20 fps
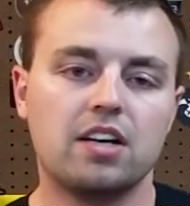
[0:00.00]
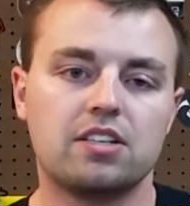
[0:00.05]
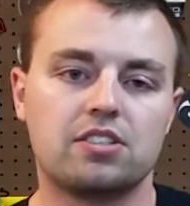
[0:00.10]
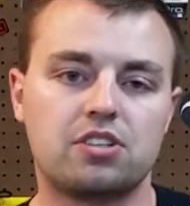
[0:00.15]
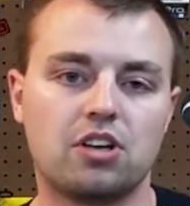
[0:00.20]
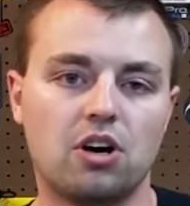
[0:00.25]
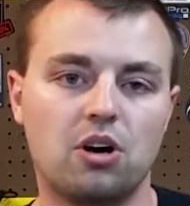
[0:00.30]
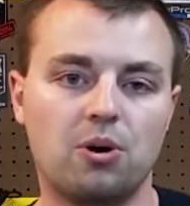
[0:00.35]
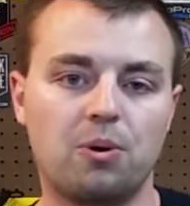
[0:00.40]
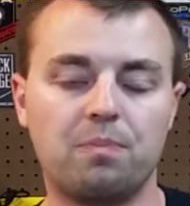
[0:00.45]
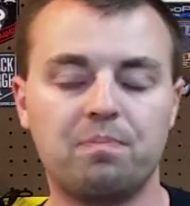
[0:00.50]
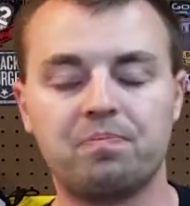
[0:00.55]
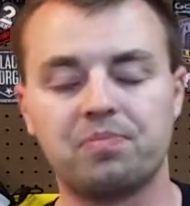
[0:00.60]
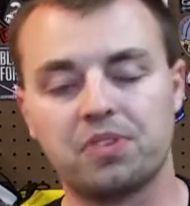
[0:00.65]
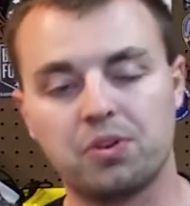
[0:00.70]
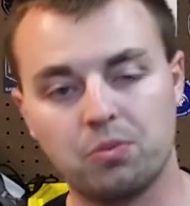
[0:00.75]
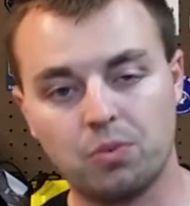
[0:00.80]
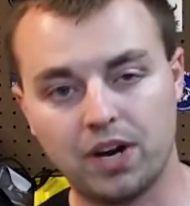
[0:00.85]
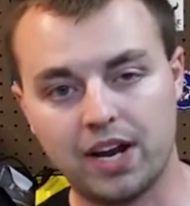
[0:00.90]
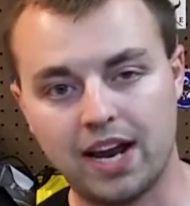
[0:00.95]
So
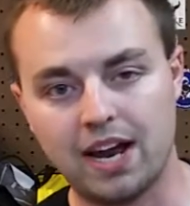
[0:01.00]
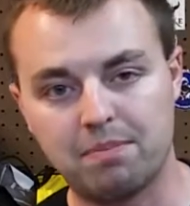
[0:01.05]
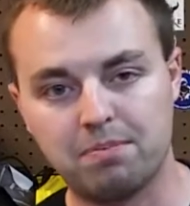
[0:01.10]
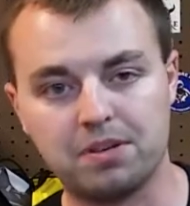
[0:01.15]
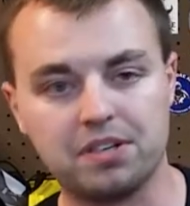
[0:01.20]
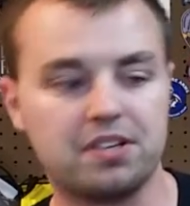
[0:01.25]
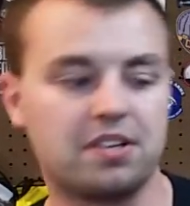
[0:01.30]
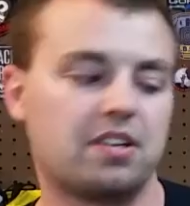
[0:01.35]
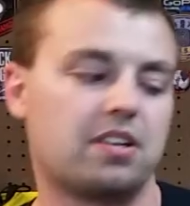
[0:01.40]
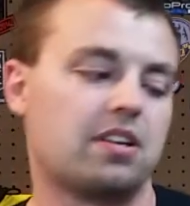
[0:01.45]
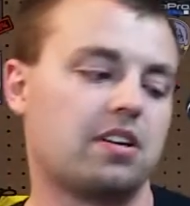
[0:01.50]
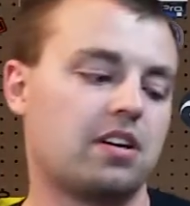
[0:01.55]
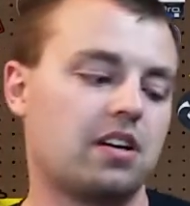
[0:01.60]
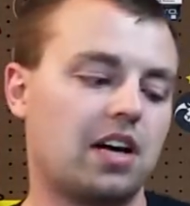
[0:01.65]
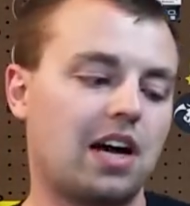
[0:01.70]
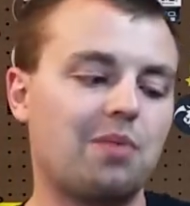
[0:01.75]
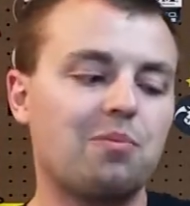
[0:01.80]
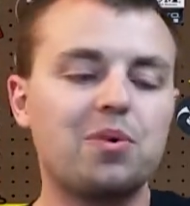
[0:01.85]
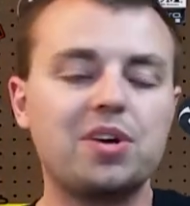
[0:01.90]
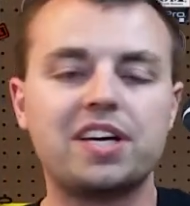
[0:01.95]
what happened?
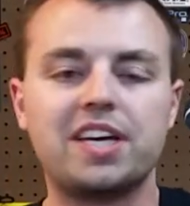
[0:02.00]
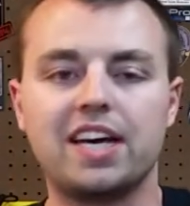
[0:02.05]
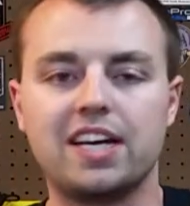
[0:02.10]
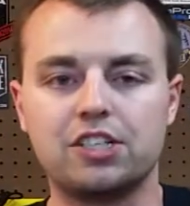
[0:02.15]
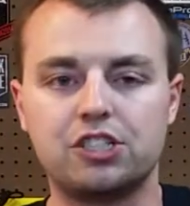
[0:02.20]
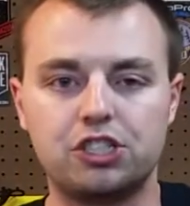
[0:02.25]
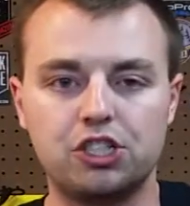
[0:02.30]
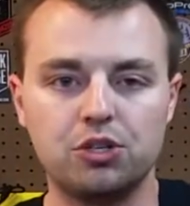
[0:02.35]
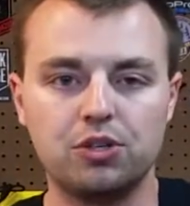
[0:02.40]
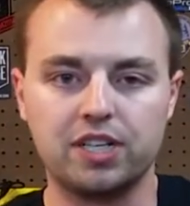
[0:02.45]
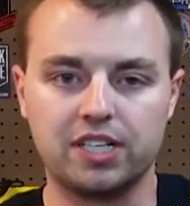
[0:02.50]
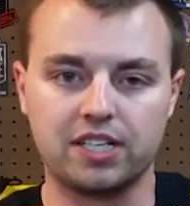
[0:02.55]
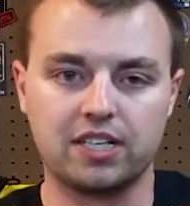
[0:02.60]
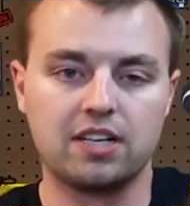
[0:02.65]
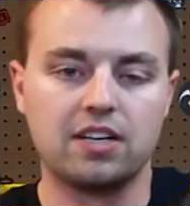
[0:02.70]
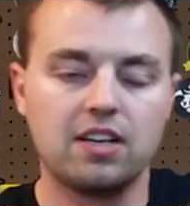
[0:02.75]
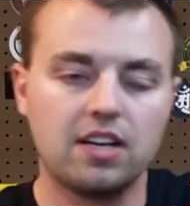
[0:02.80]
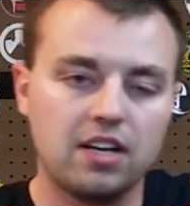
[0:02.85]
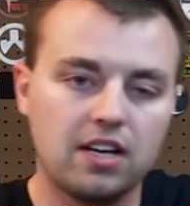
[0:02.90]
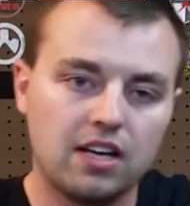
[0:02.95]
I'm weak-hand
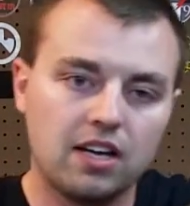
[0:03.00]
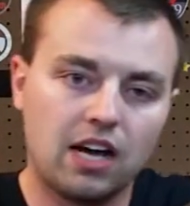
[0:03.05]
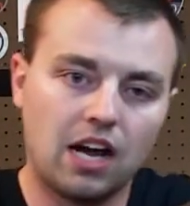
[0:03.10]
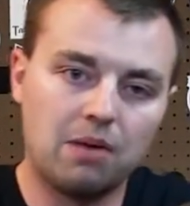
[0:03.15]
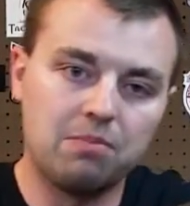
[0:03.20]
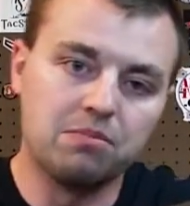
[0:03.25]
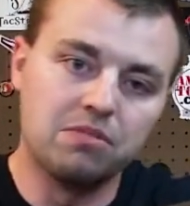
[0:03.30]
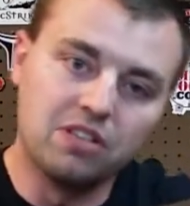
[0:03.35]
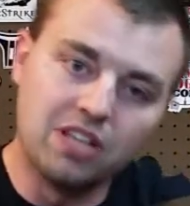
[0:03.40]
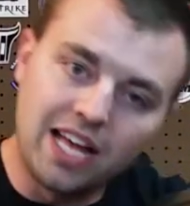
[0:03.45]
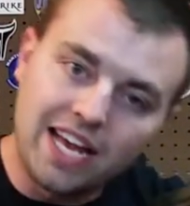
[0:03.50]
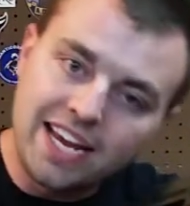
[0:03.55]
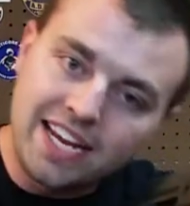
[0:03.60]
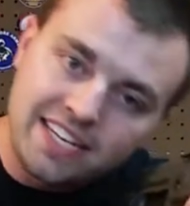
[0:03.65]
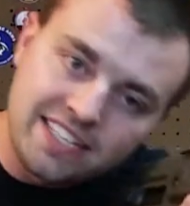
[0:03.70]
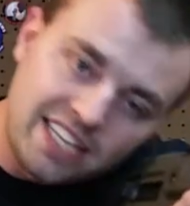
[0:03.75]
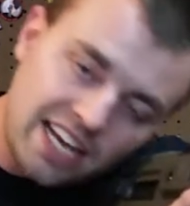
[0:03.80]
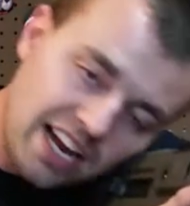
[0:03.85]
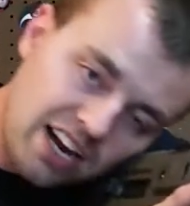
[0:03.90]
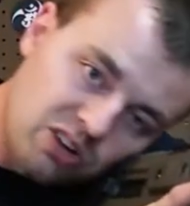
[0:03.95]
shooting. I'm
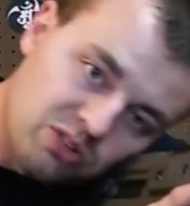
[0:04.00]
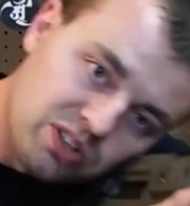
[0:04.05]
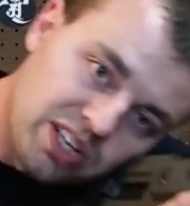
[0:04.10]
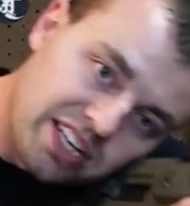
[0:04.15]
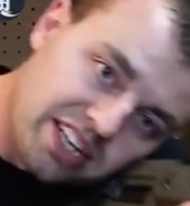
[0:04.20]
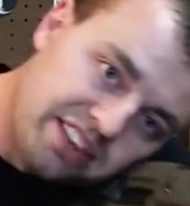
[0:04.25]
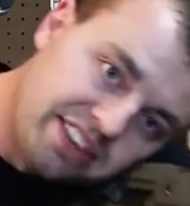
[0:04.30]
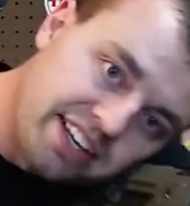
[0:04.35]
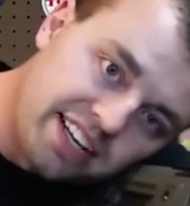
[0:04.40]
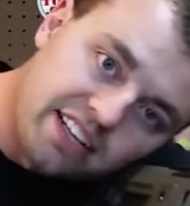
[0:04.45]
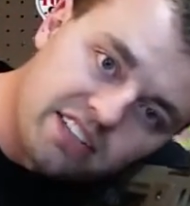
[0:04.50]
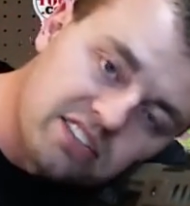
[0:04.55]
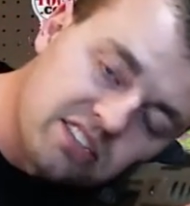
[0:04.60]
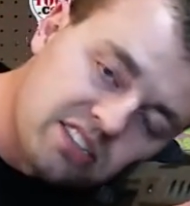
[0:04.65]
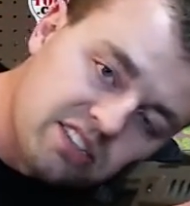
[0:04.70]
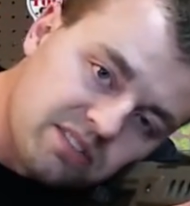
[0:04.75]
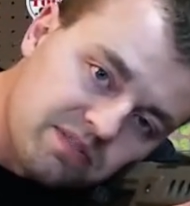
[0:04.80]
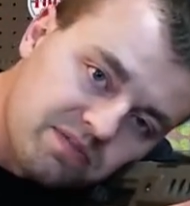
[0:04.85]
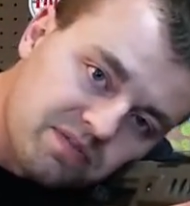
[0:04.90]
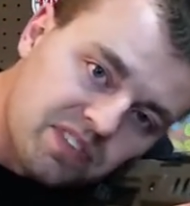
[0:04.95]
laying down like
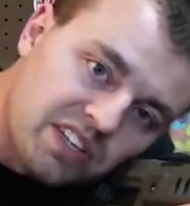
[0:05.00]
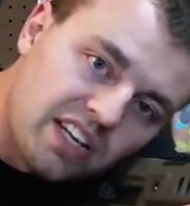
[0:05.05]
this.